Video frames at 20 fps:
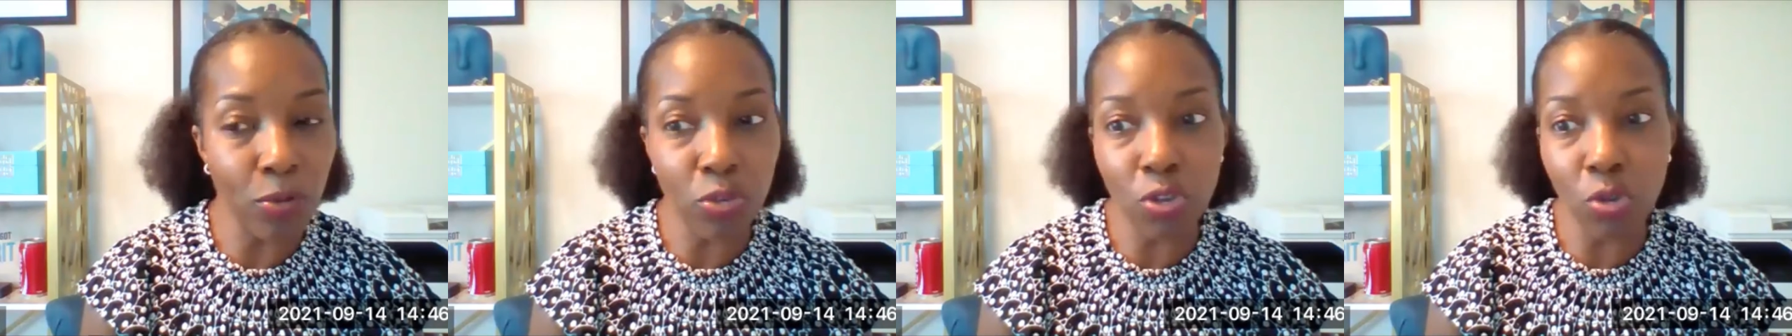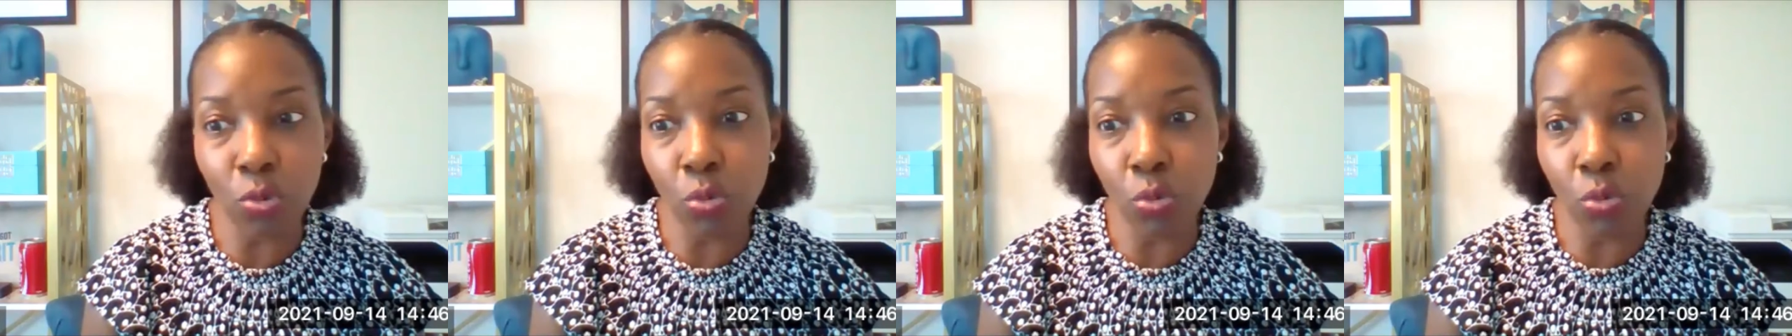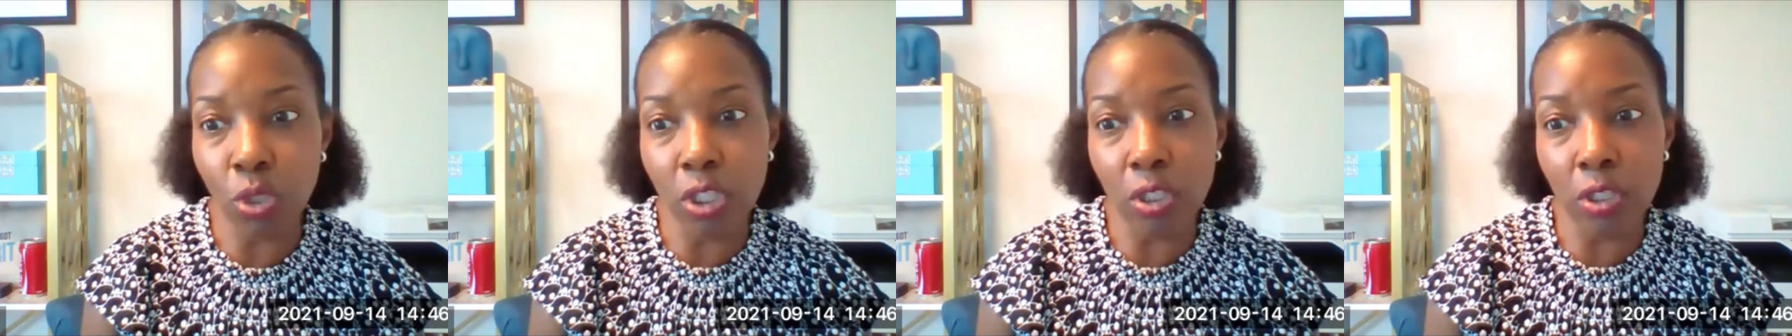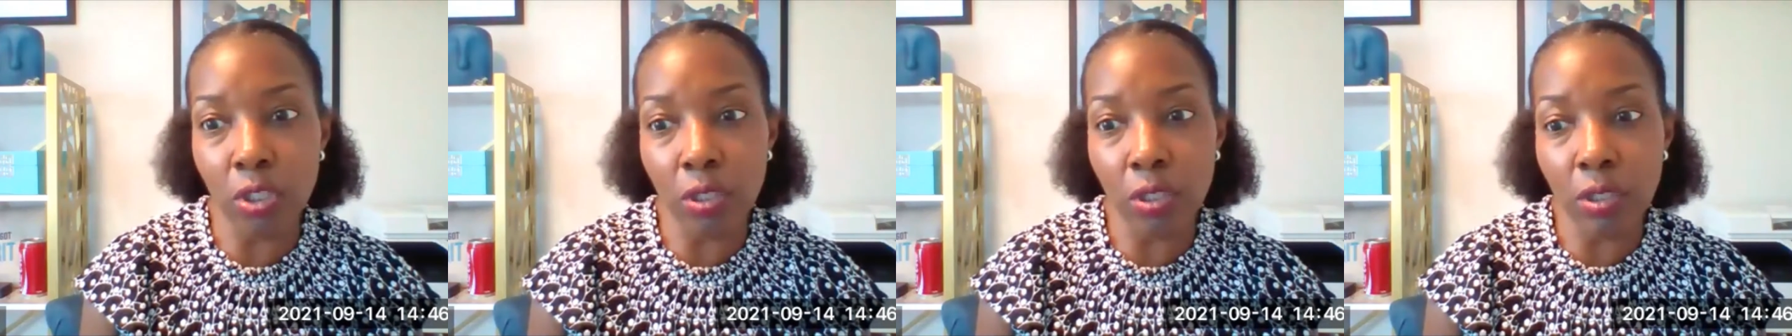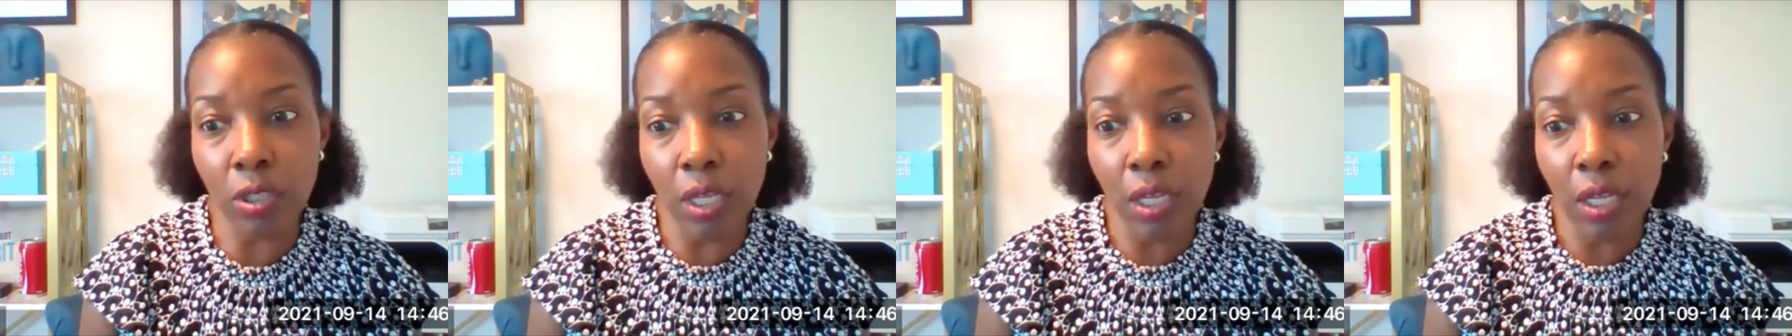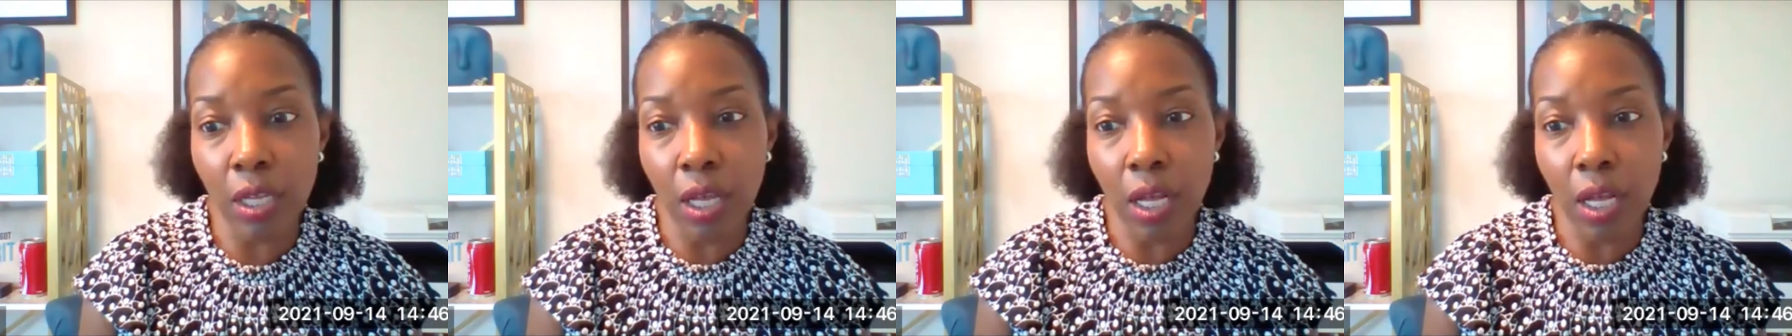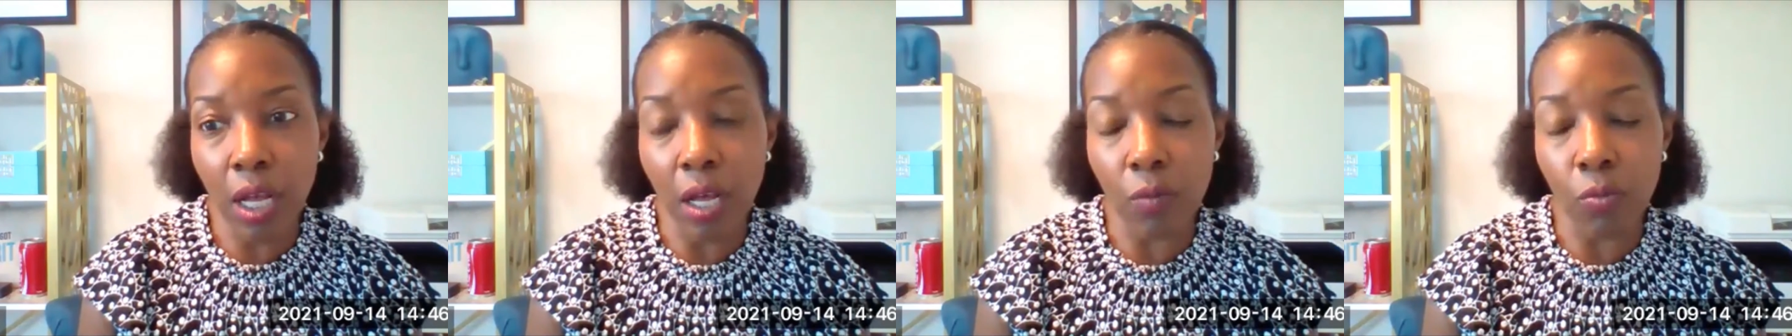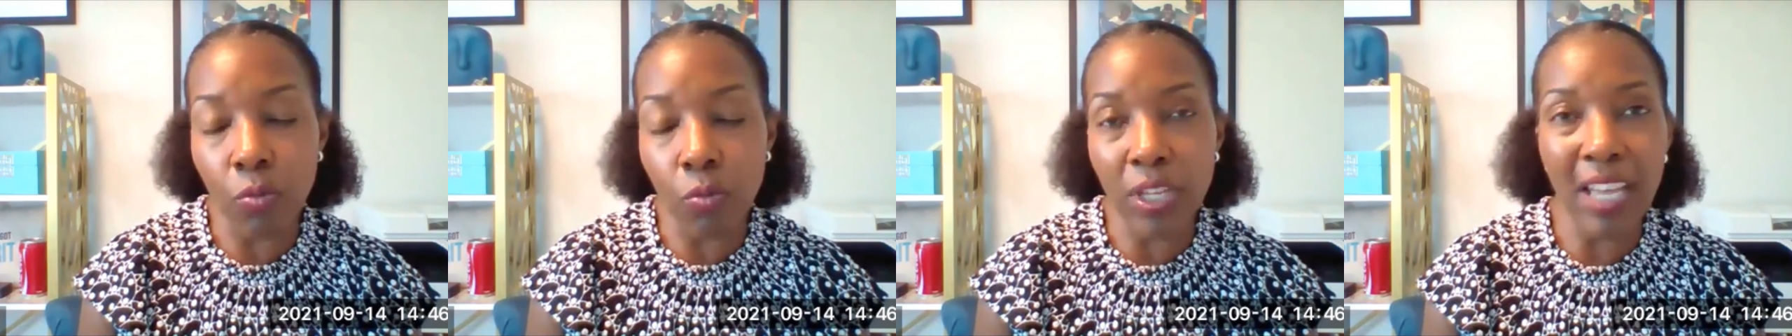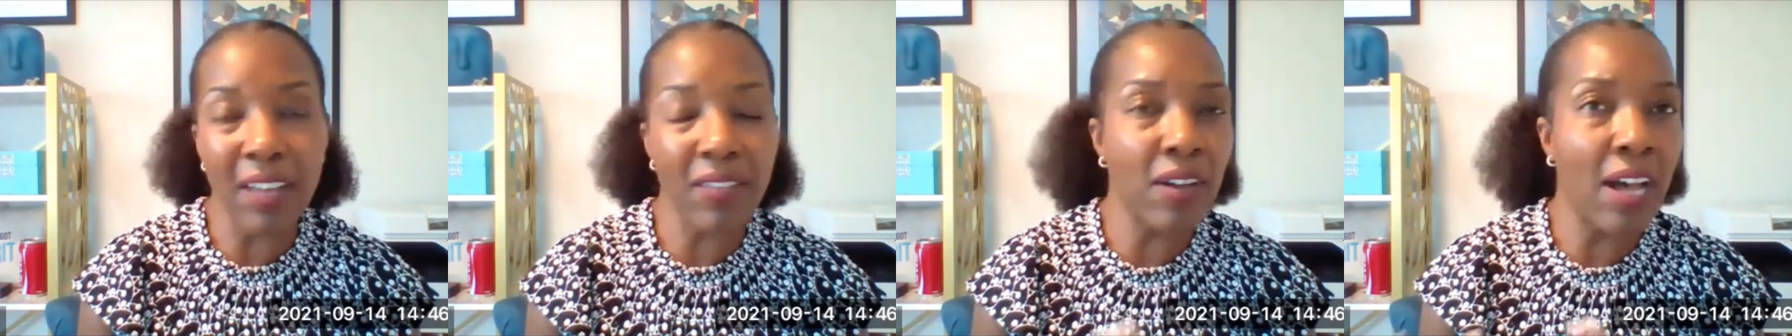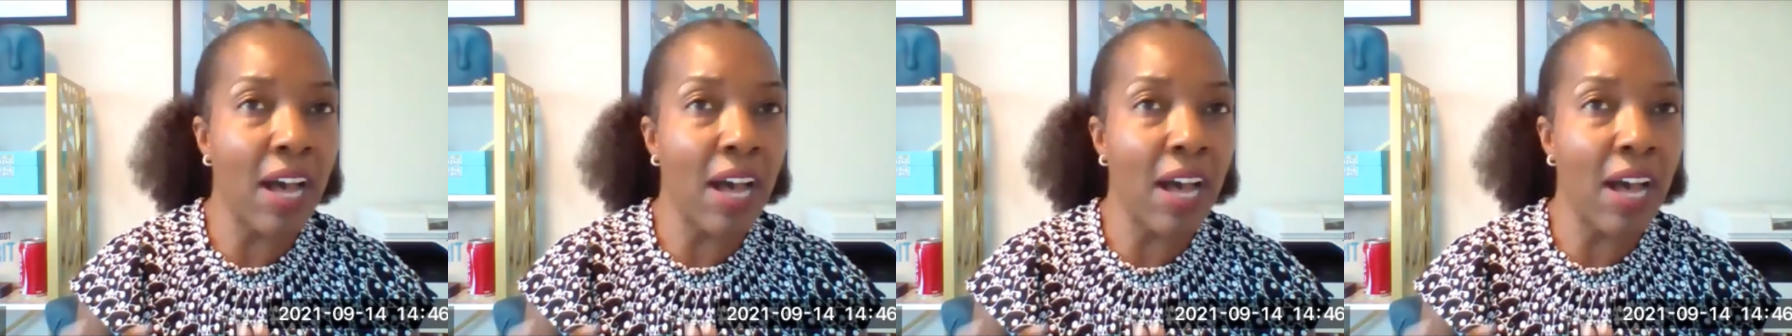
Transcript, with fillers: So we'll um, we have a